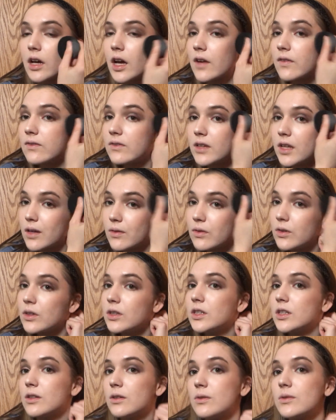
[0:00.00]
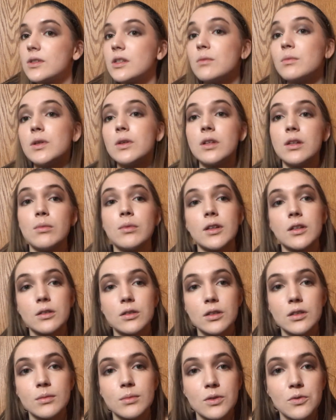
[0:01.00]
I've never used a beauty
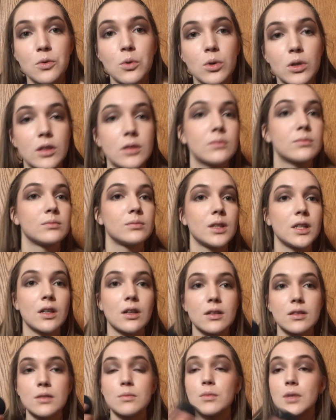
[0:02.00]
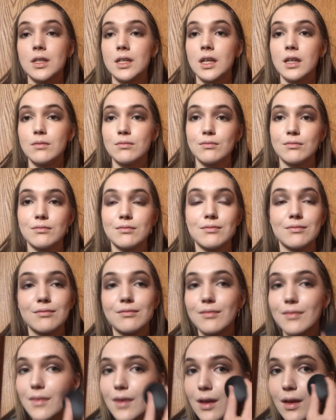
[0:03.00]
blender before because money.
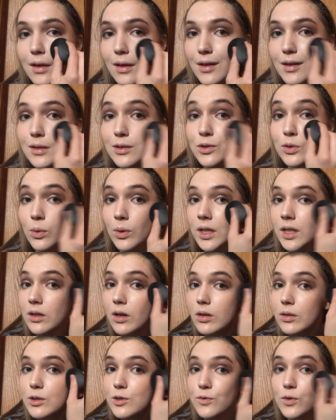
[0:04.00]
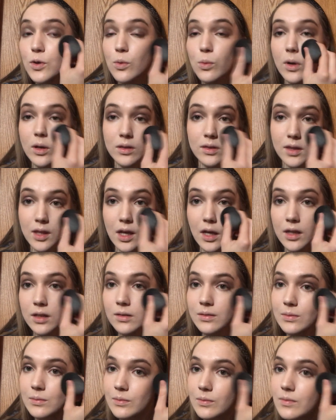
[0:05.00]
$20 for one thing.